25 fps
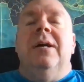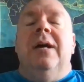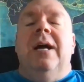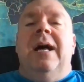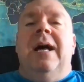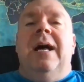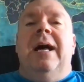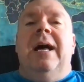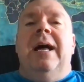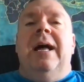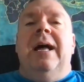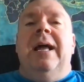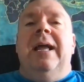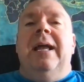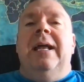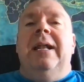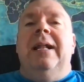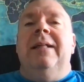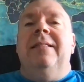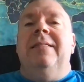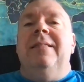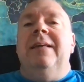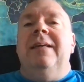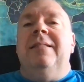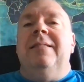And
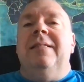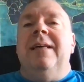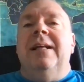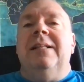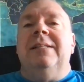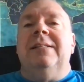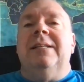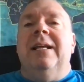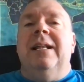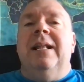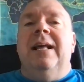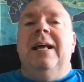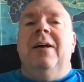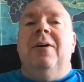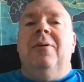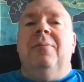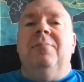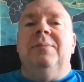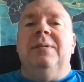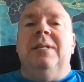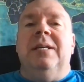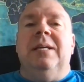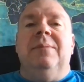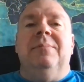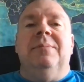I think that's going to
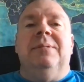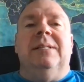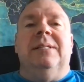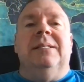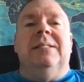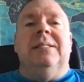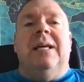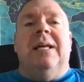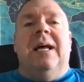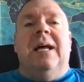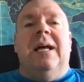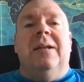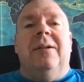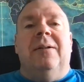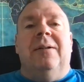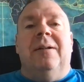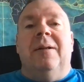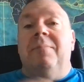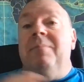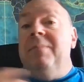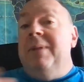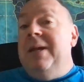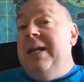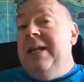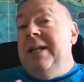help teams decide on
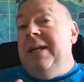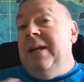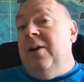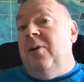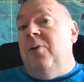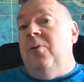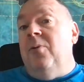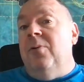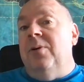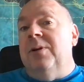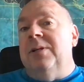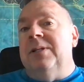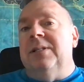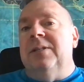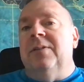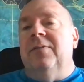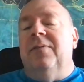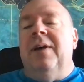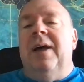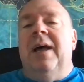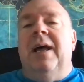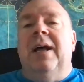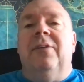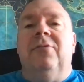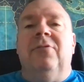immediate courses of
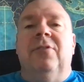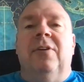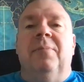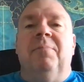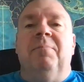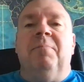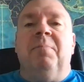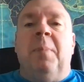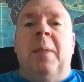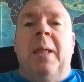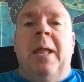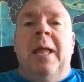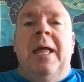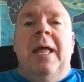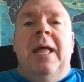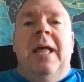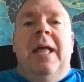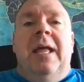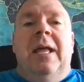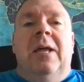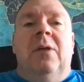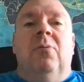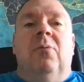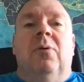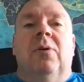action
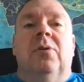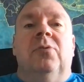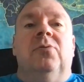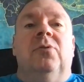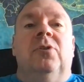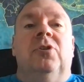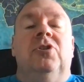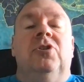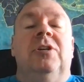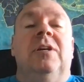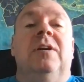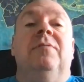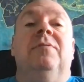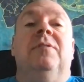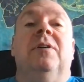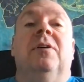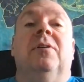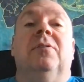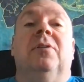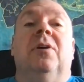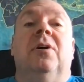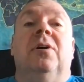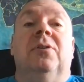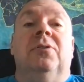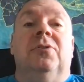in order to achieve their
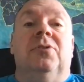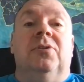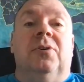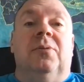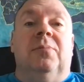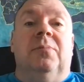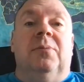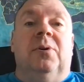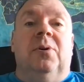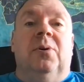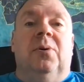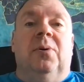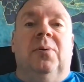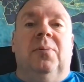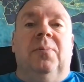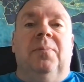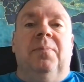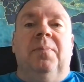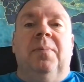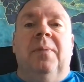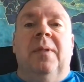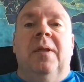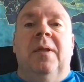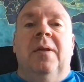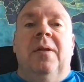long-term goal.